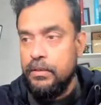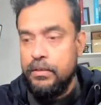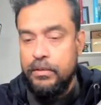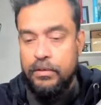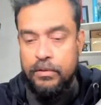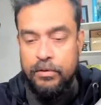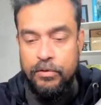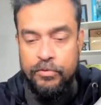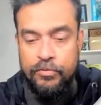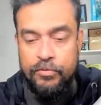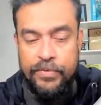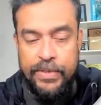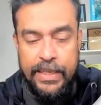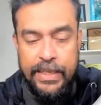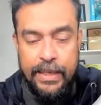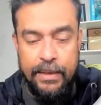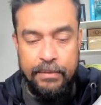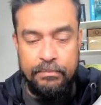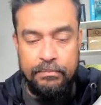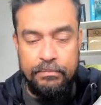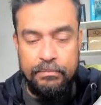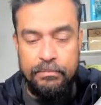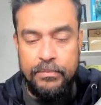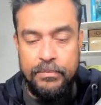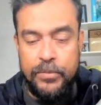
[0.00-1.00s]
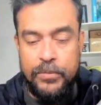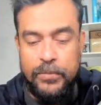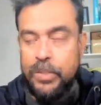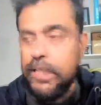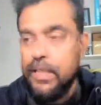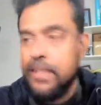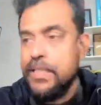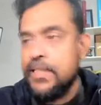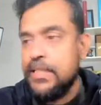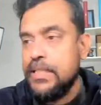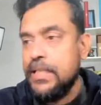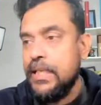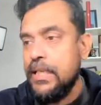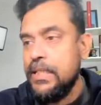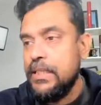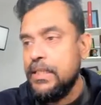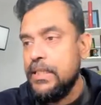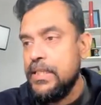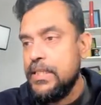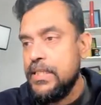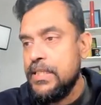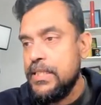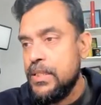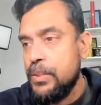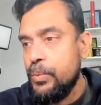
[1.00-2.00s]
VM. So let's say
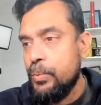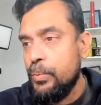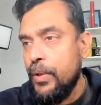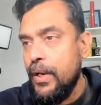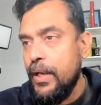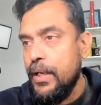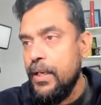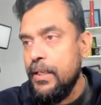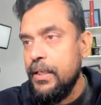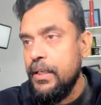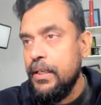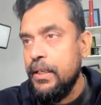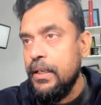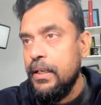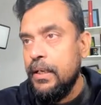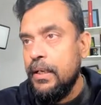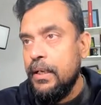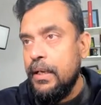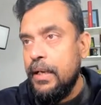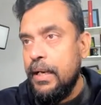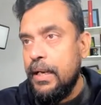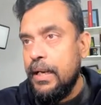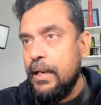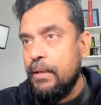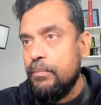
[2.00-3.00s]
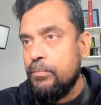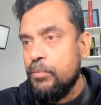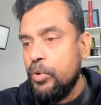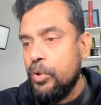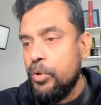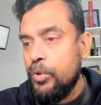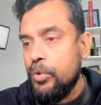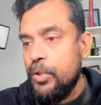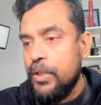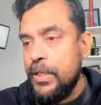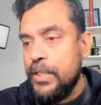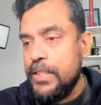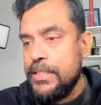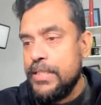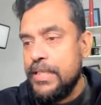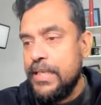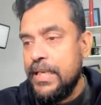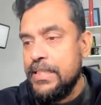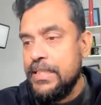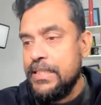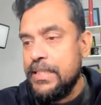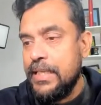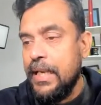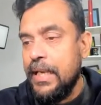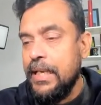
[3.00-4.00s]
this is the one, and I'm not going to
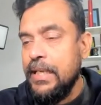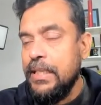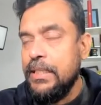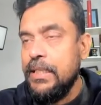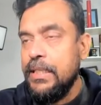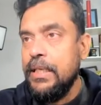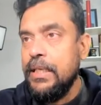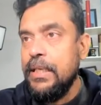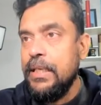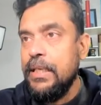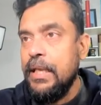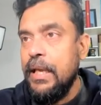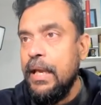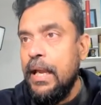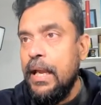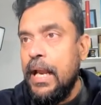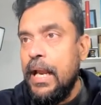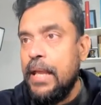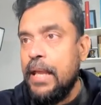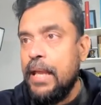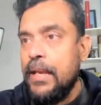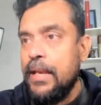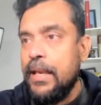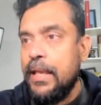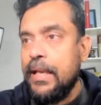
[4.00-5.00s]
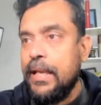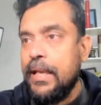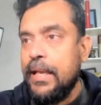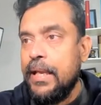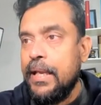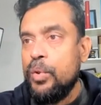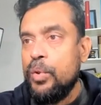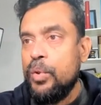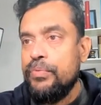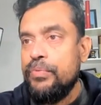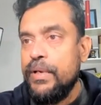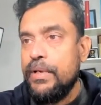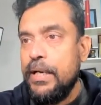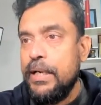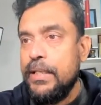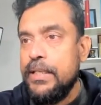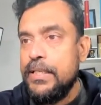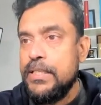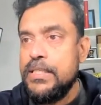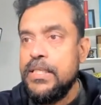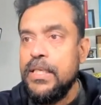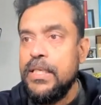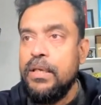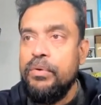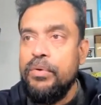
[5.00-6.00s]
change anything. And then I can configure the
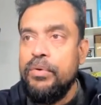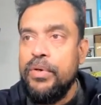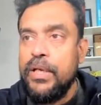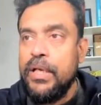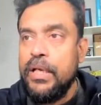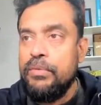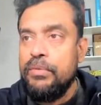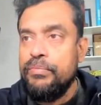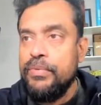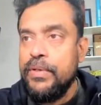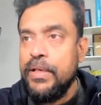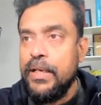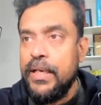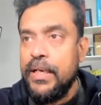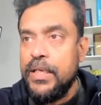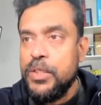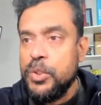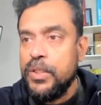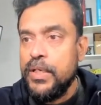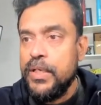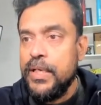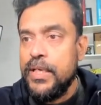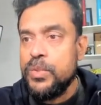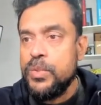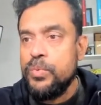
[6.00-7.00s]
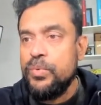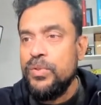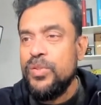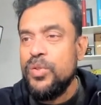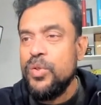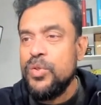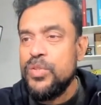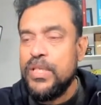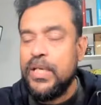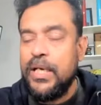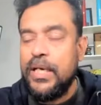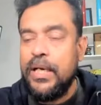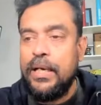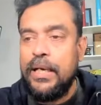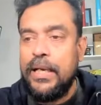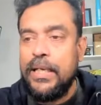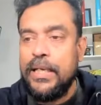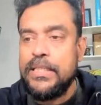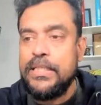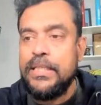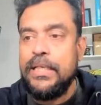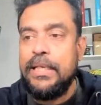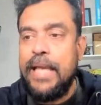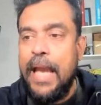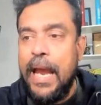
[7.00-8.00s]
security configuration as well. Those are
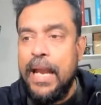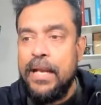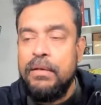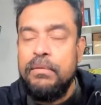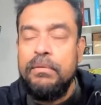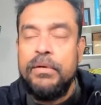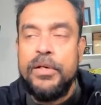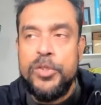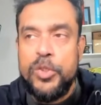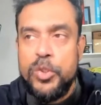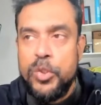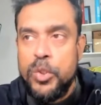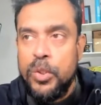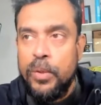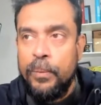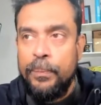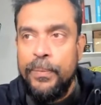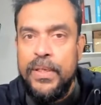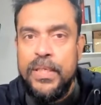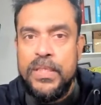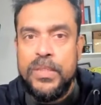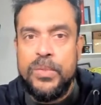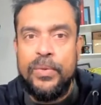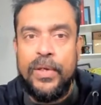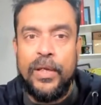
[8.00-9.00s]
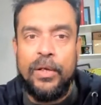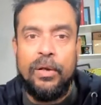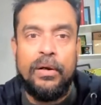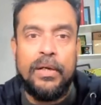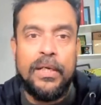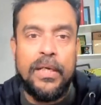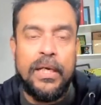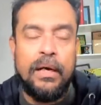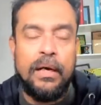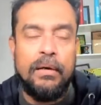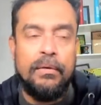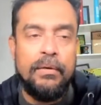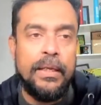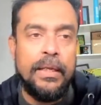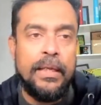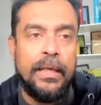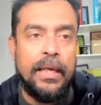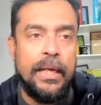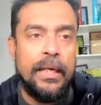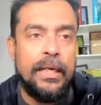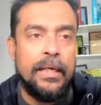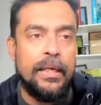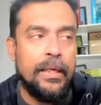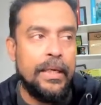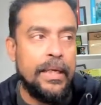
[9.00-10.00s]
actually advanced topics we are not covering
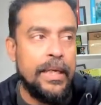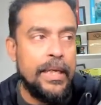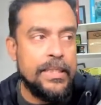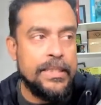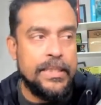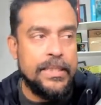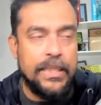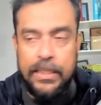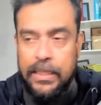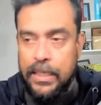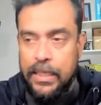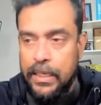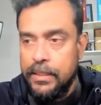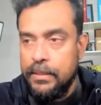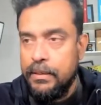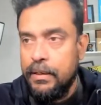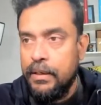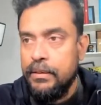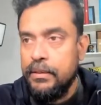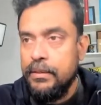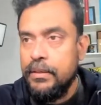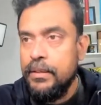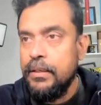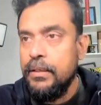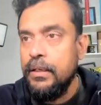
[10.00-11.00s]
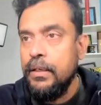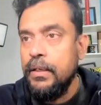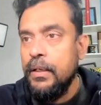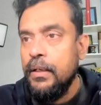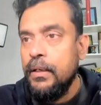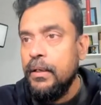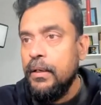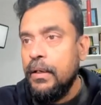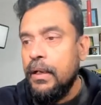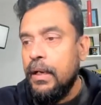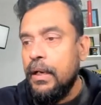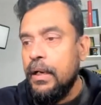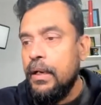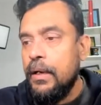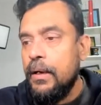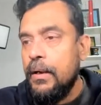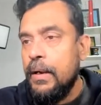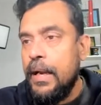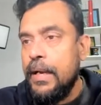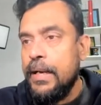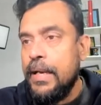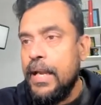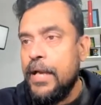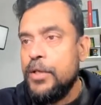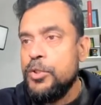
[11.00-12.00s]
under AZ-900.
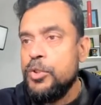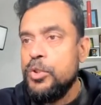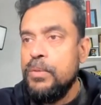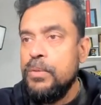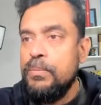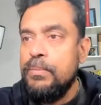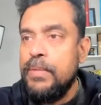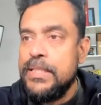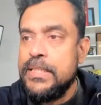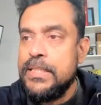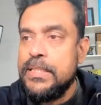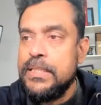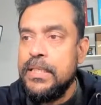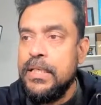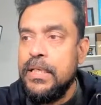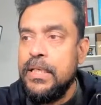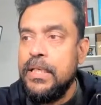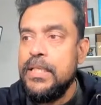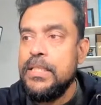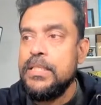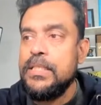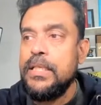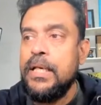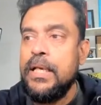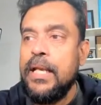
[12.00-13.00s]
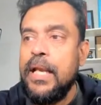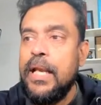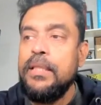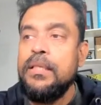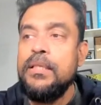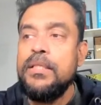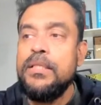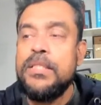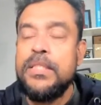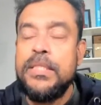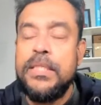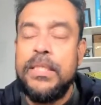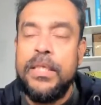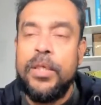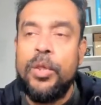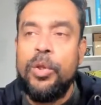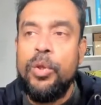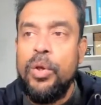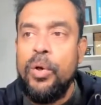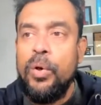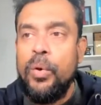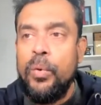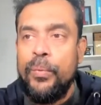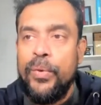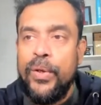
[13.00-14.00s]
And Azure Bastion is another
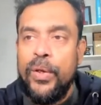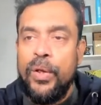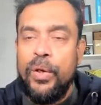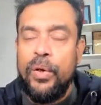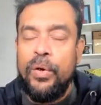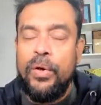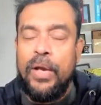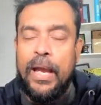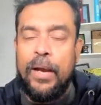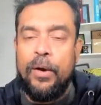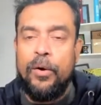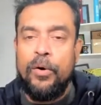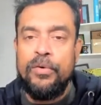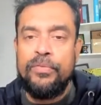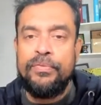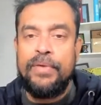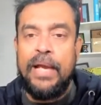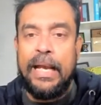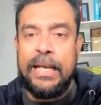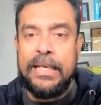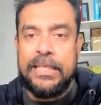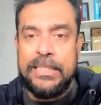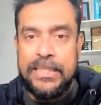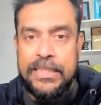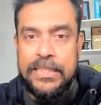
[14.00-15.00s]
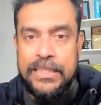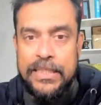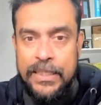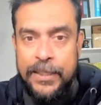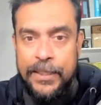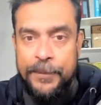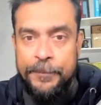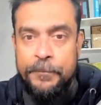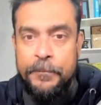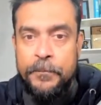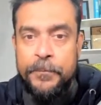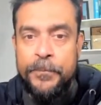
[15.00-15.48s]
secure way of accessing